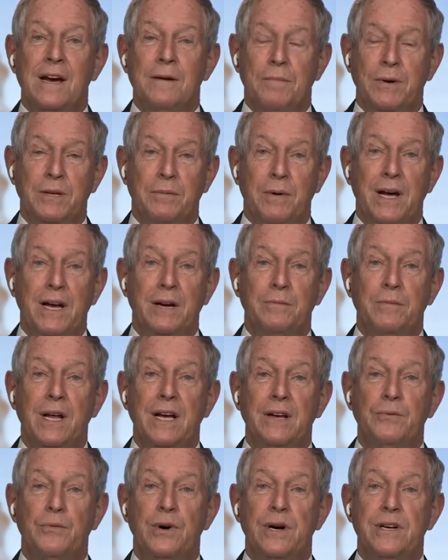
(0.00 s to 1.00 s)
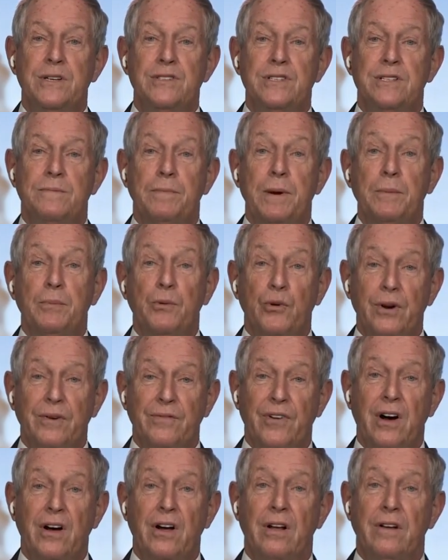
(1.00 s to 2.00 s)
But the bottom line was people were
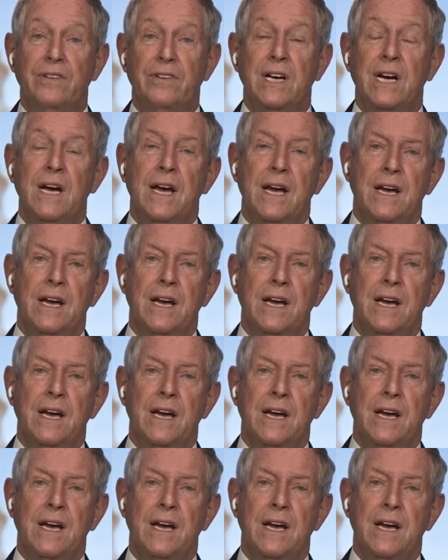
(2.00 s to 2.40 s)
involved.